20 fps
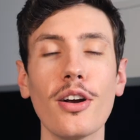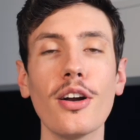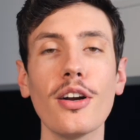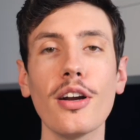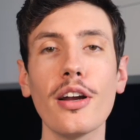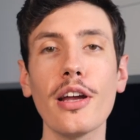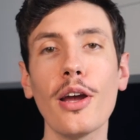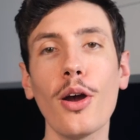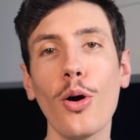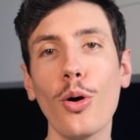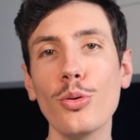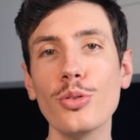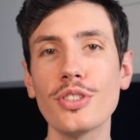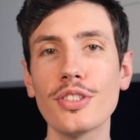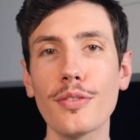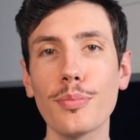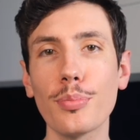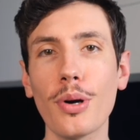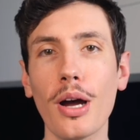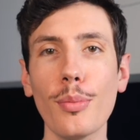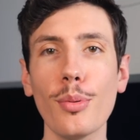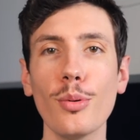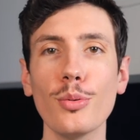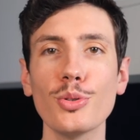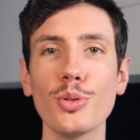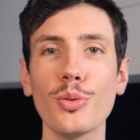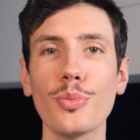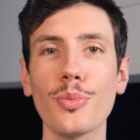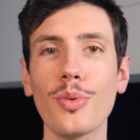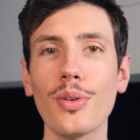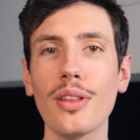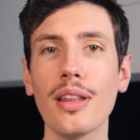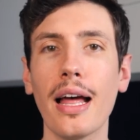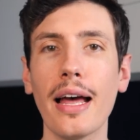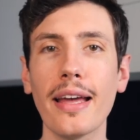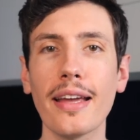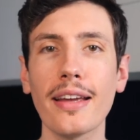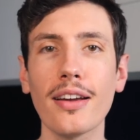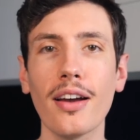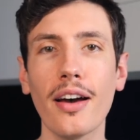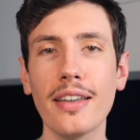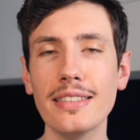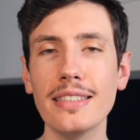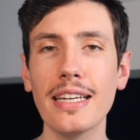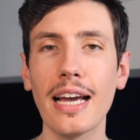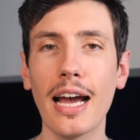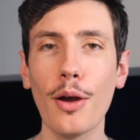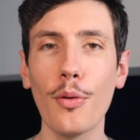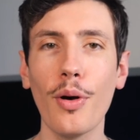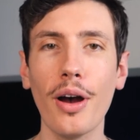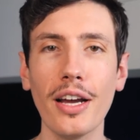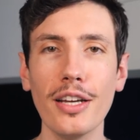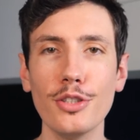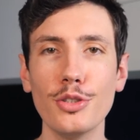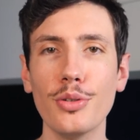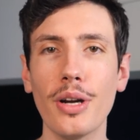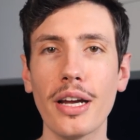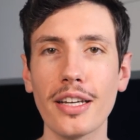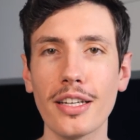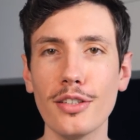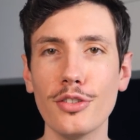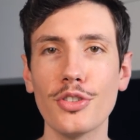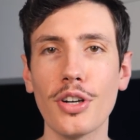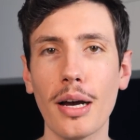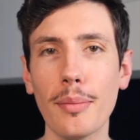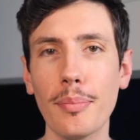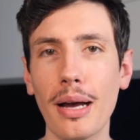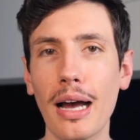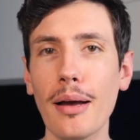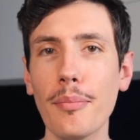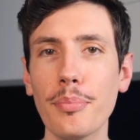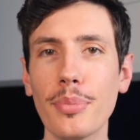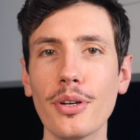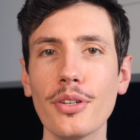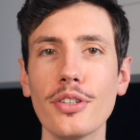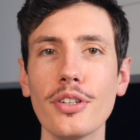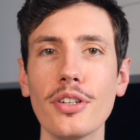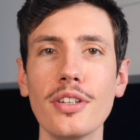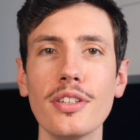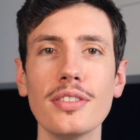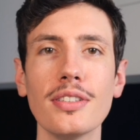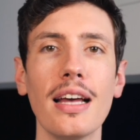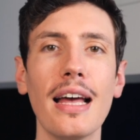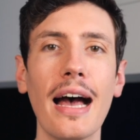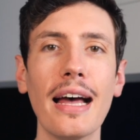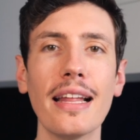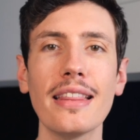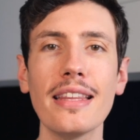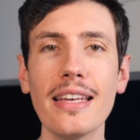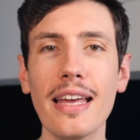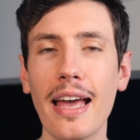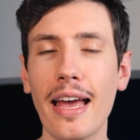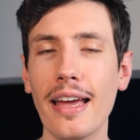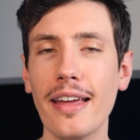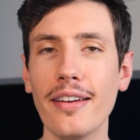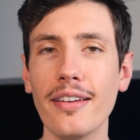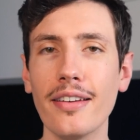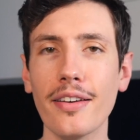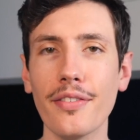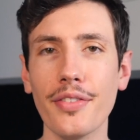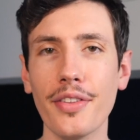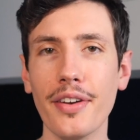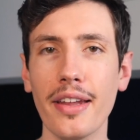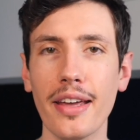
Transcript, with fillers: are a host of problems with relying on DIY drag and drop app builders at the end of the